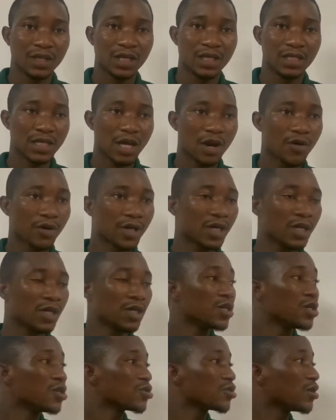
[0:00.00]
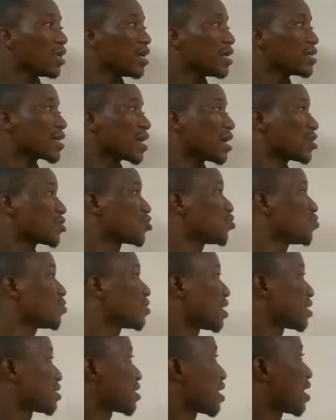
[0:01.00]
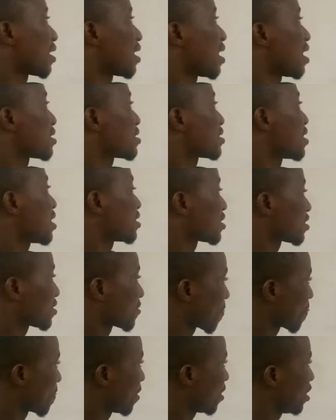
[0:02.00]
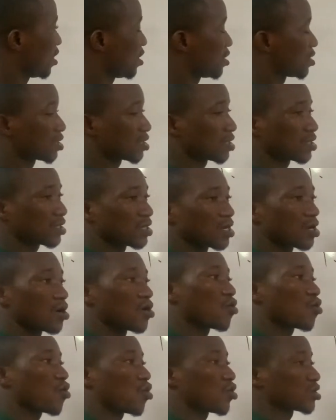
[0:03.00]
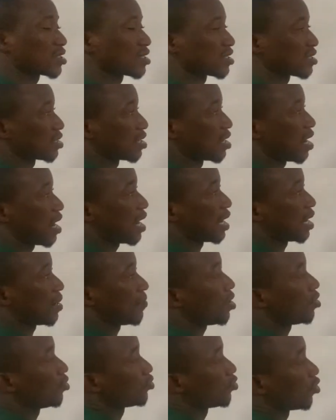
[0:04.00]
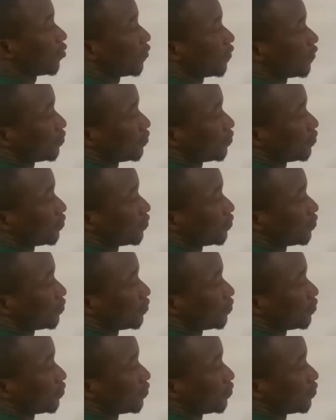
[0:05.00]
Is that okay? So let's assume that an asset is cost an amount of